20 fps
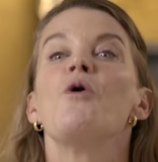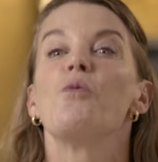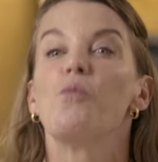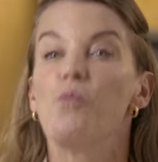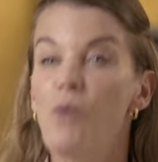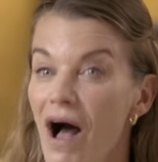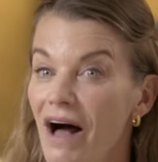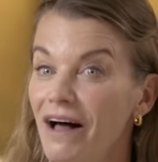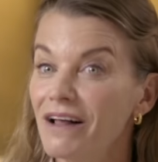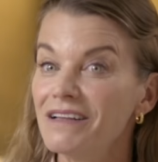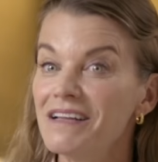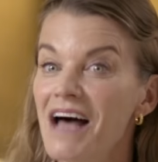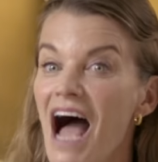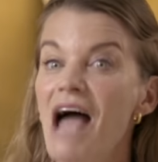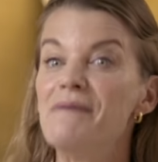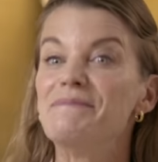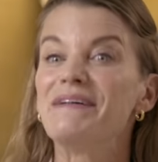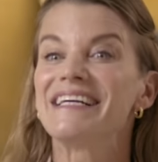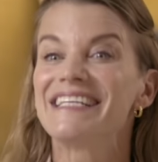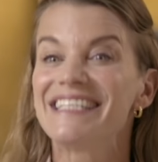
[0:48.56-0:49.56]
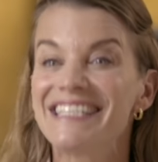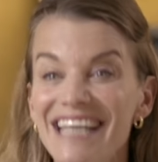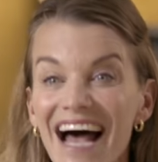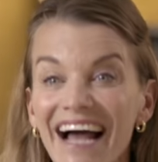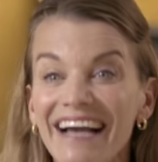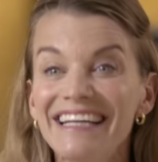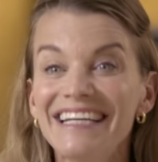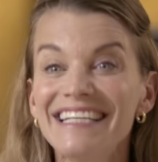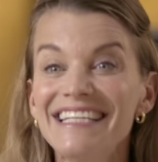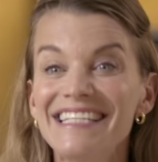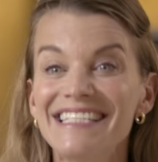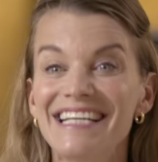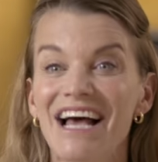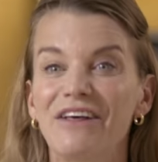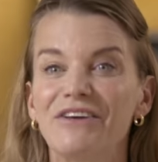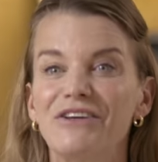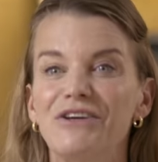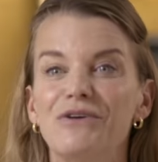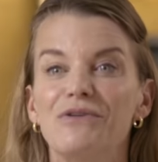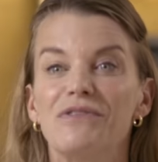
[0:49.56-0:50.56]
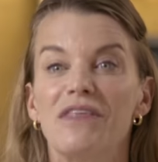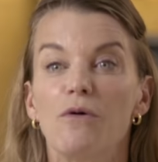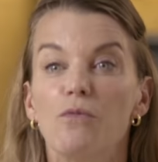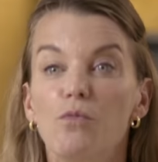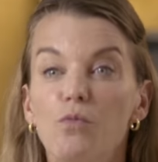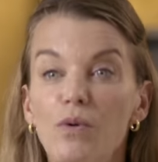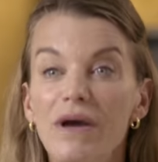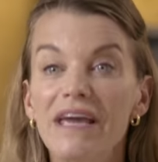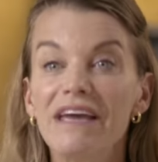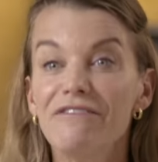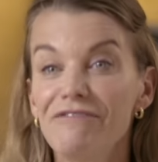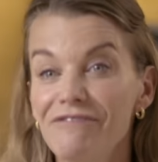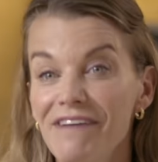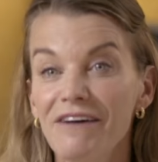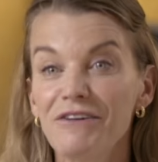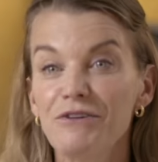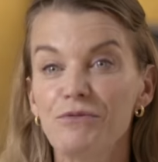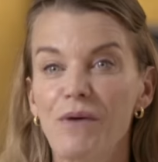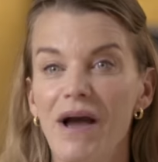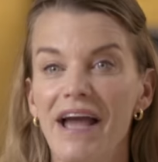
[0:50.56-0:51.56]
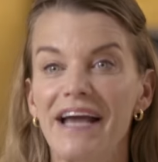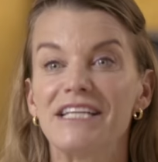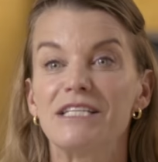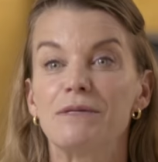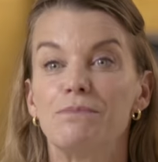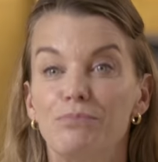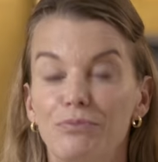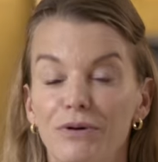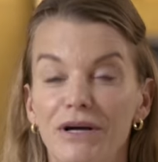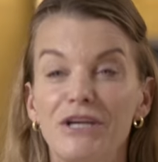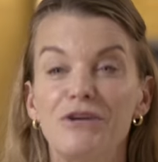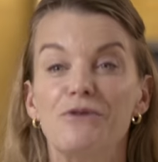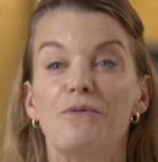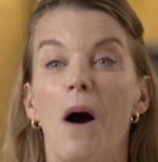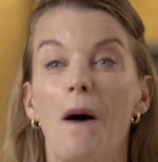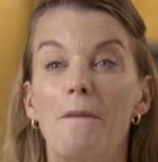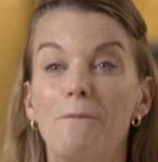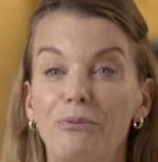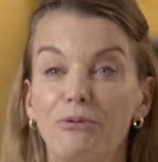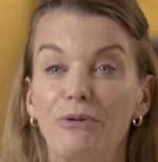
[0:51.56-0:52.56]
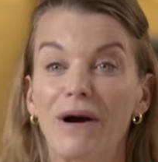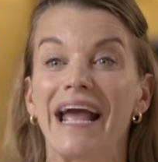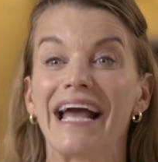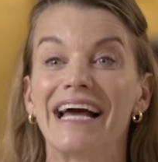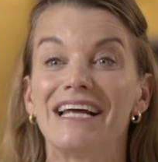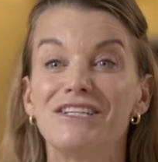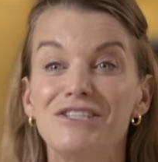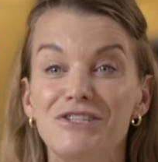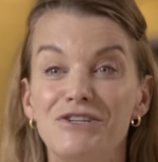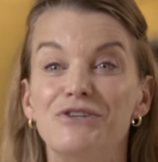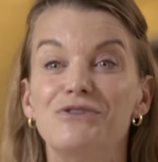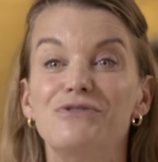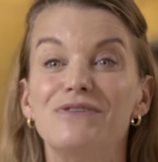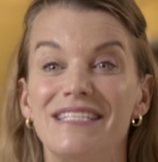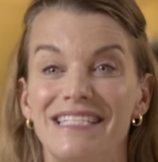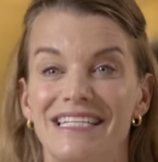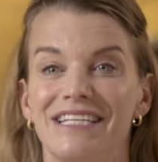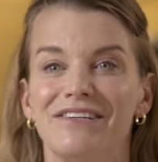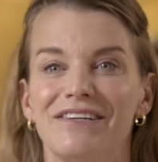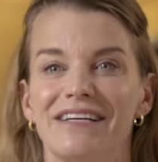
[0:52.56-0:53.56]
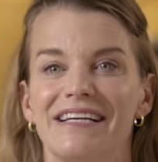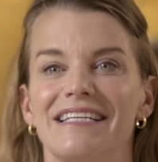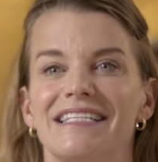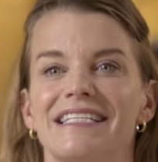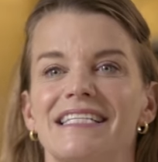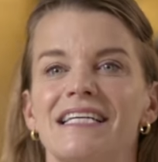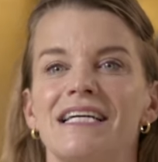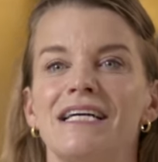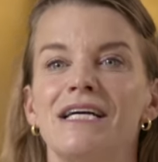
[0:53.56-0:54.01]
Well, I'm excited to tell you that we found a way to bring you a brand new series.